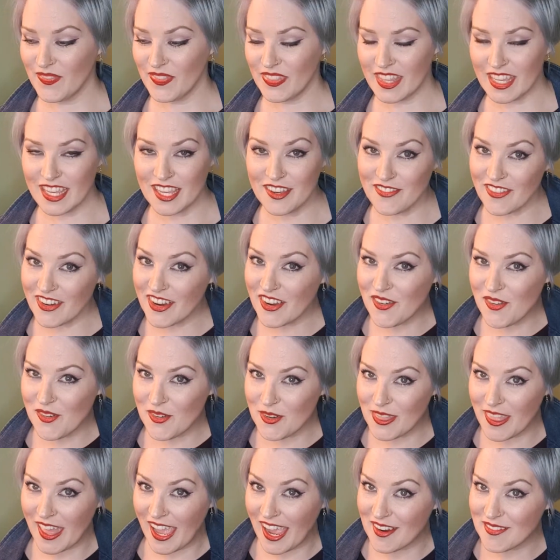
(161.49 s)
they can record
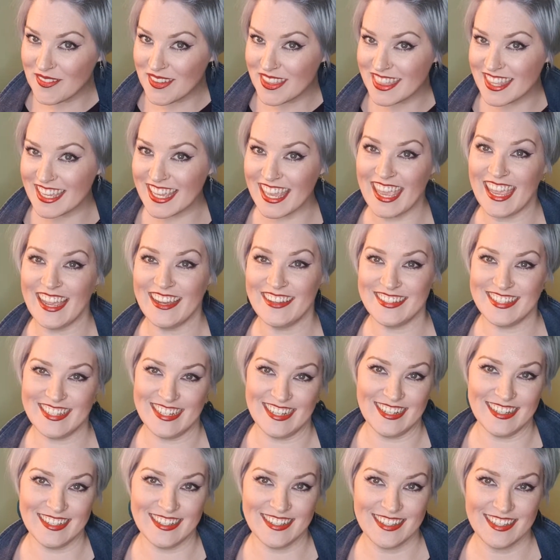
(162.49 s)
that with the
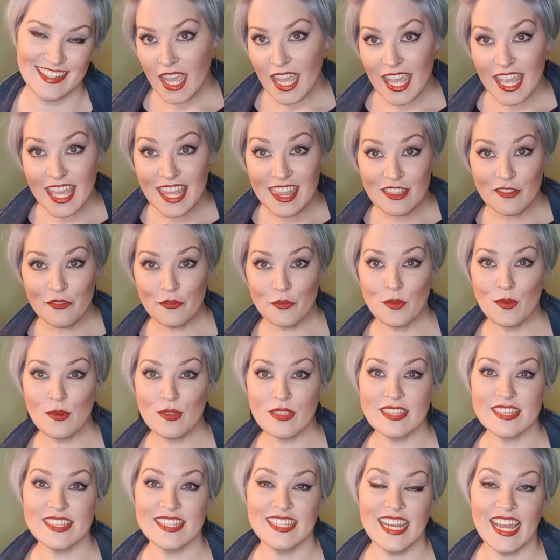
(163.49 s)
counter. In the fourth
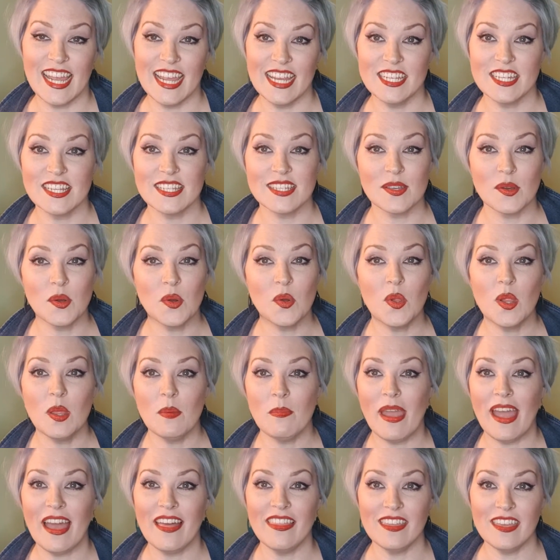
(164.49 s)
stage, it's all
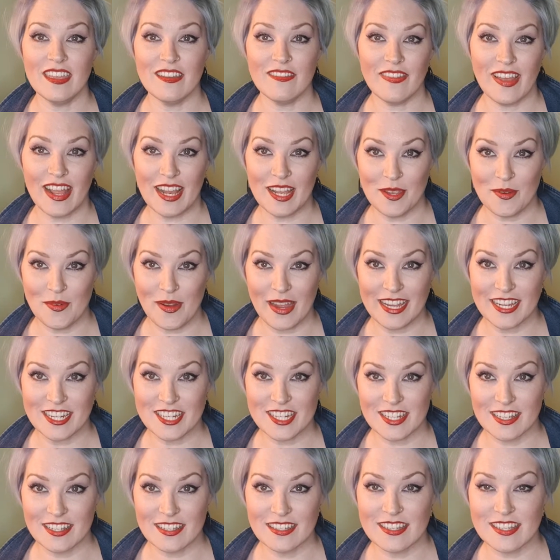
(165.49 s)
about the
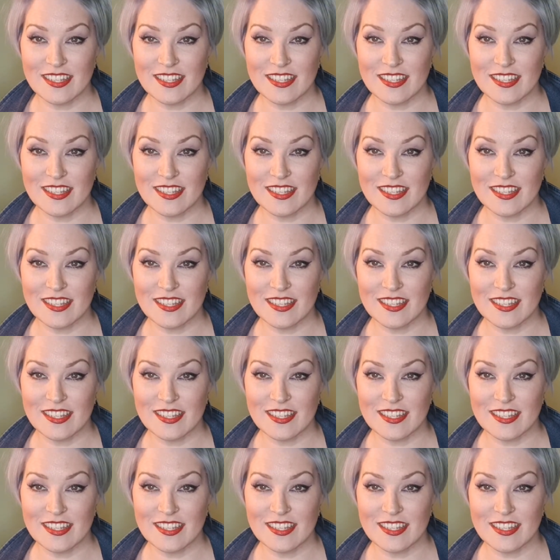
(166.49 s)
evaluation.